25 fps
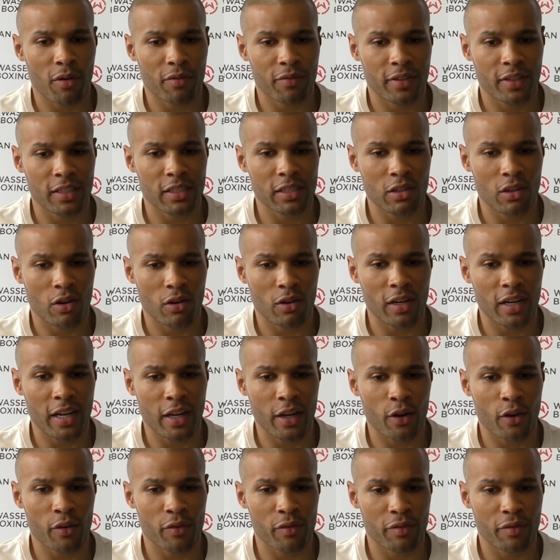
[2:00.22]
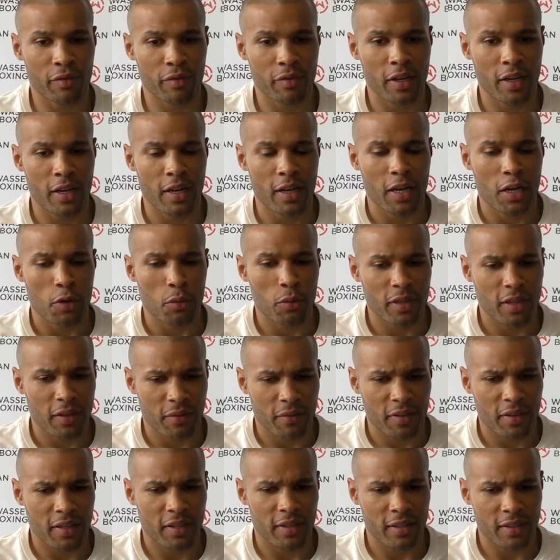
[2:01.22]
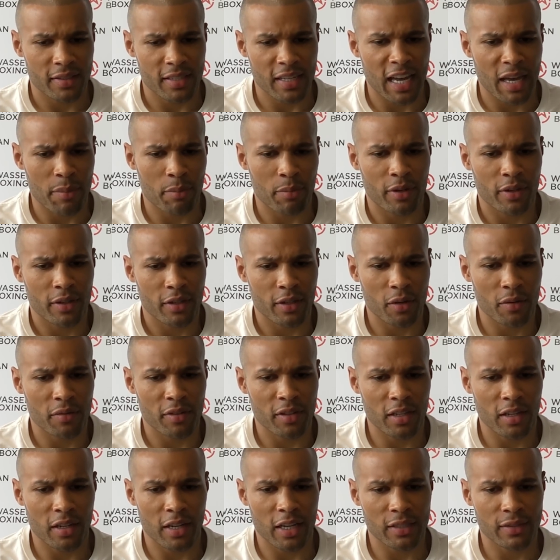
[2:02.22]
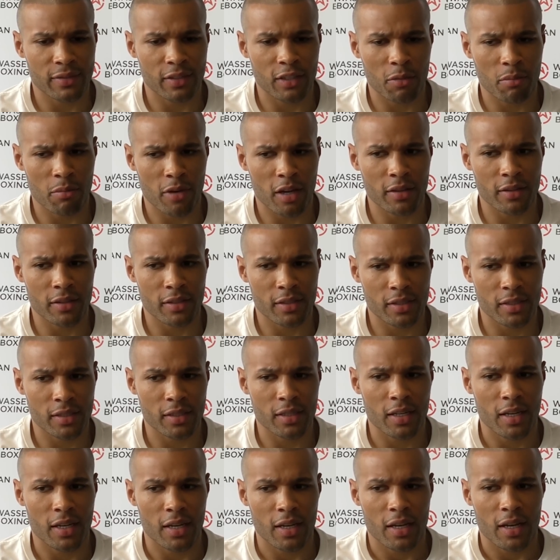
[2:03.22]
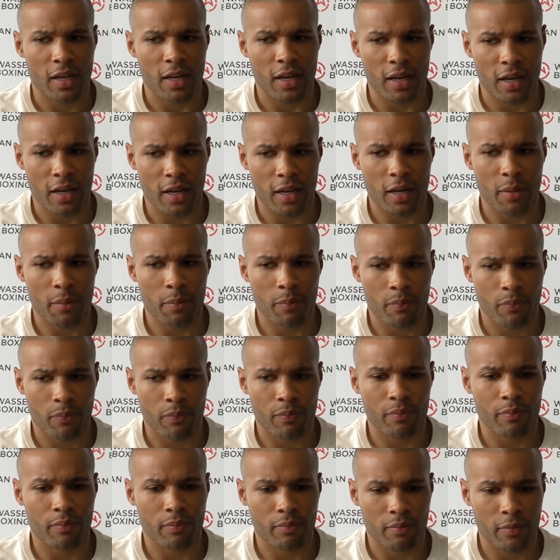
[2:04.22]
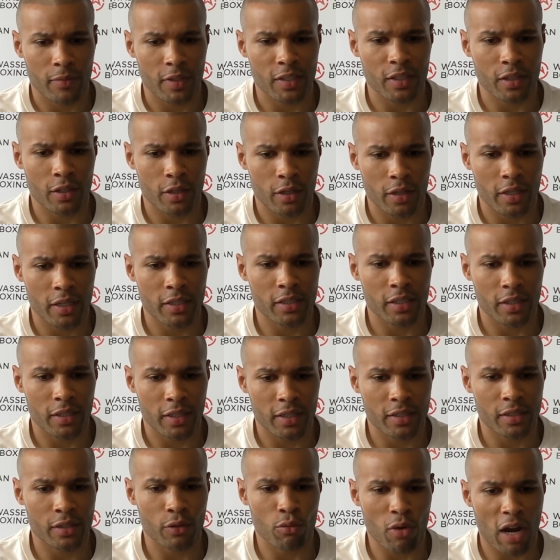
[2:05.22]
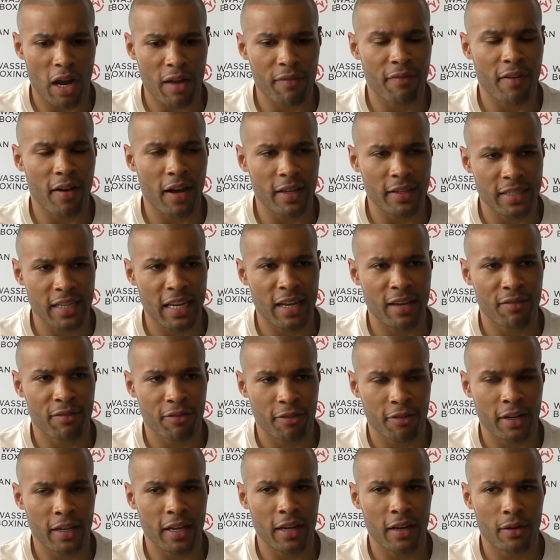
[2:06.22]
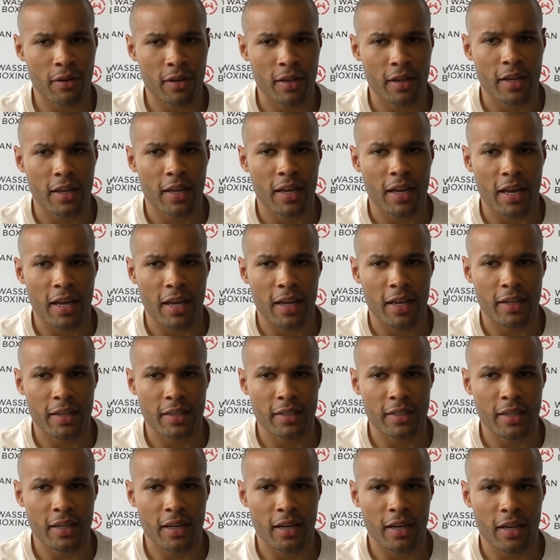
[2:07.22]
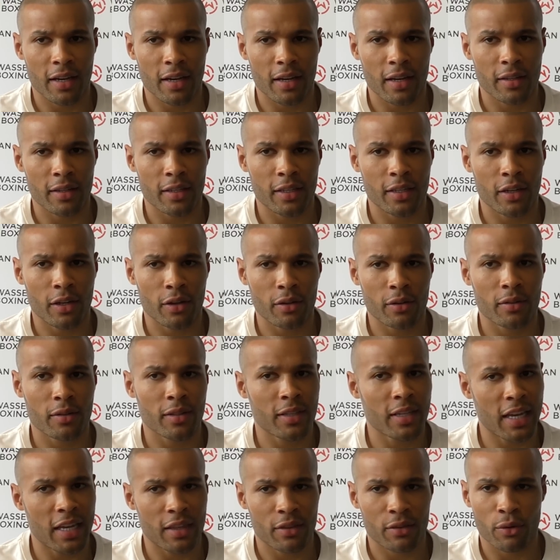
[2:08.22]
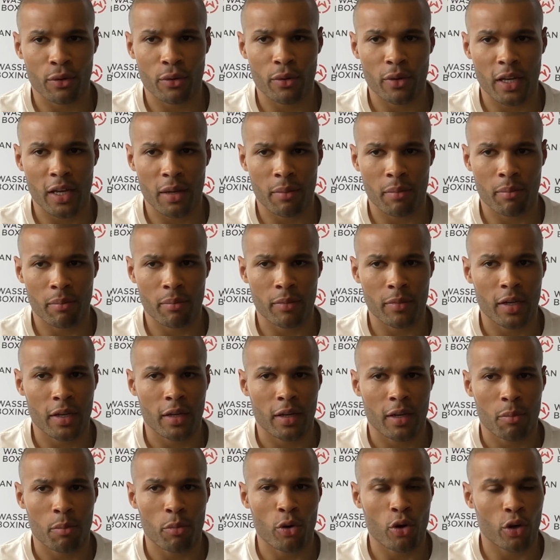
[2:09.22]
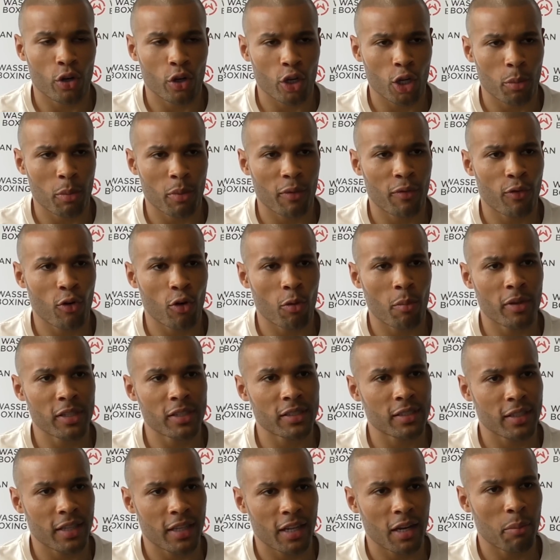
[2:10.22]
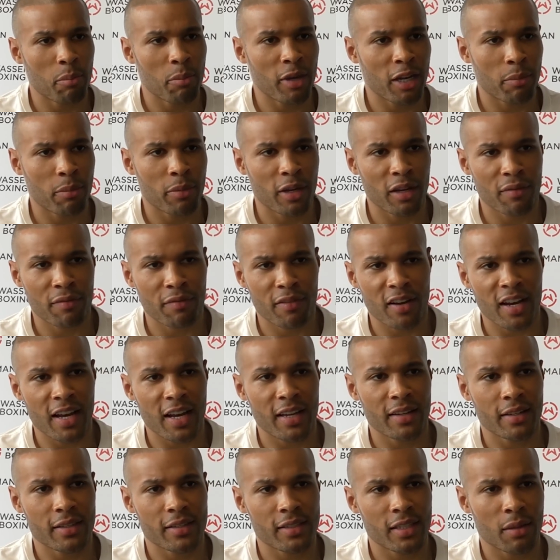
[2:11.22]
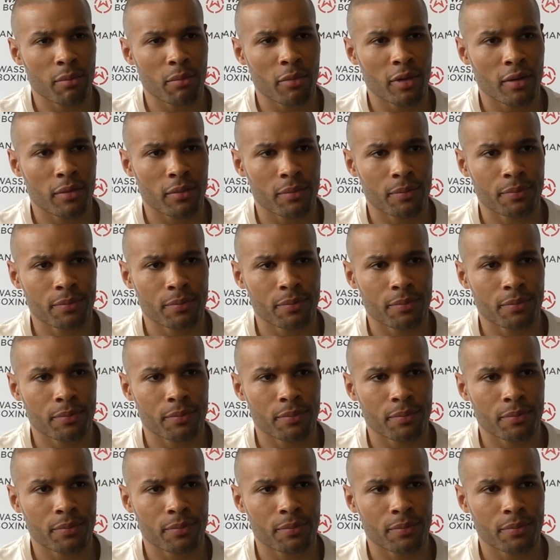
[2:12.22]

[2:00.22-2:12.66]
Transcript: off this long layoff with everything that's happened over the last few months, um, it's a good, it's, a, it's the right fight to have for now, and uh, you know, get through him, put on a good performance, and then a big, big fight in December.